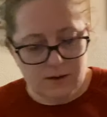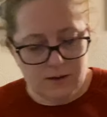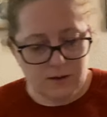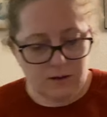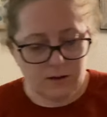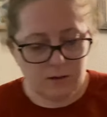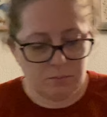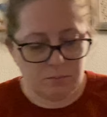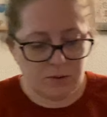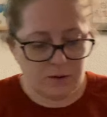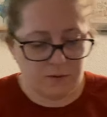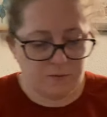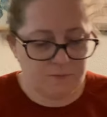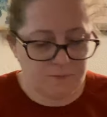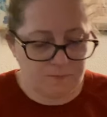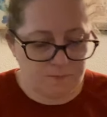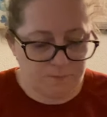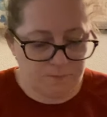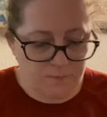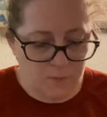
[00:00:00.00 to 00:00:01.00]
Number
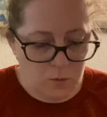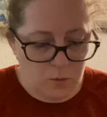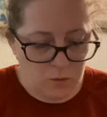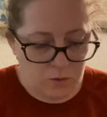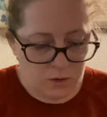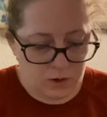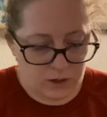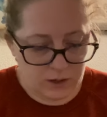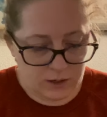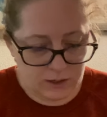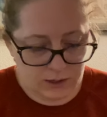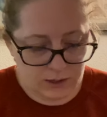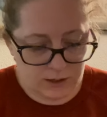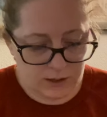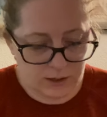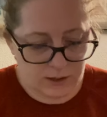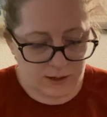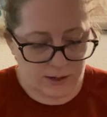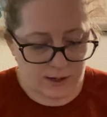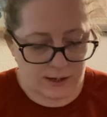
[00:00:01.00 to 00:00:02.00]

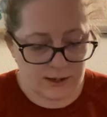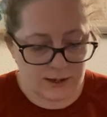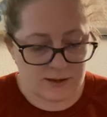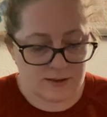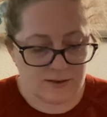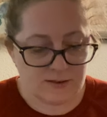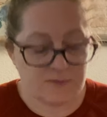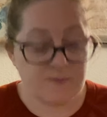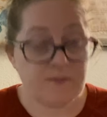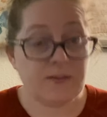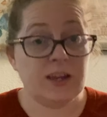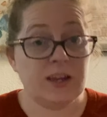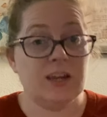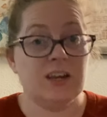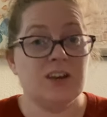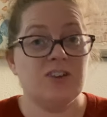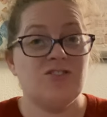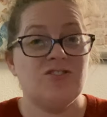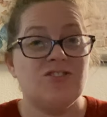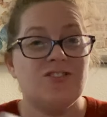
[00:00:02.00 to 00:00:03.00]
4 is
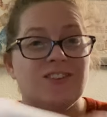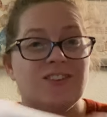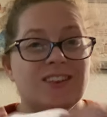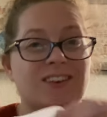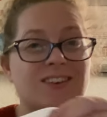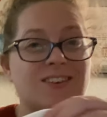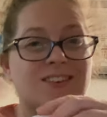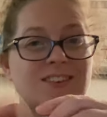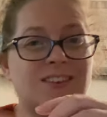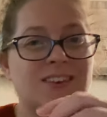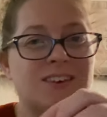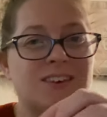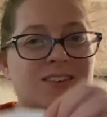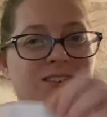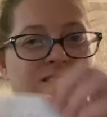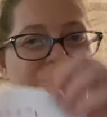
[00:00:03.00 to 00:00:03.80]
finished. This is